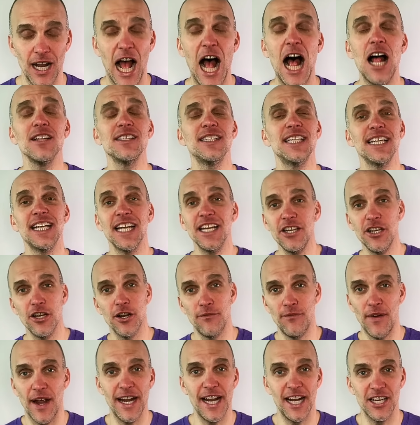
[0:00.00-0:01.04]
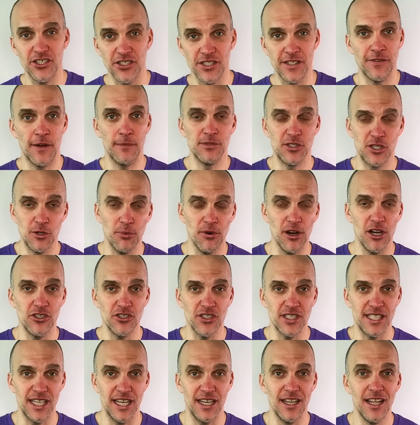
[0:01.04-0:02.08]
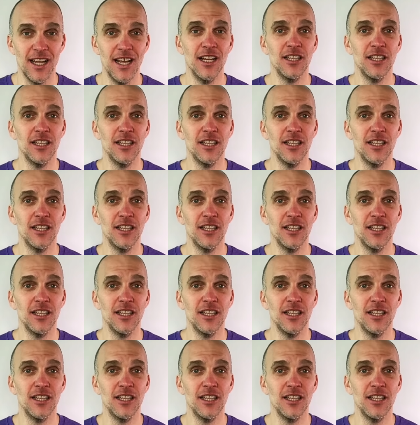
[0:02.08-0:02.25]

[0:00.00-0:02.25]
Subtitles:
I'll dig into your financials if I'm super interested.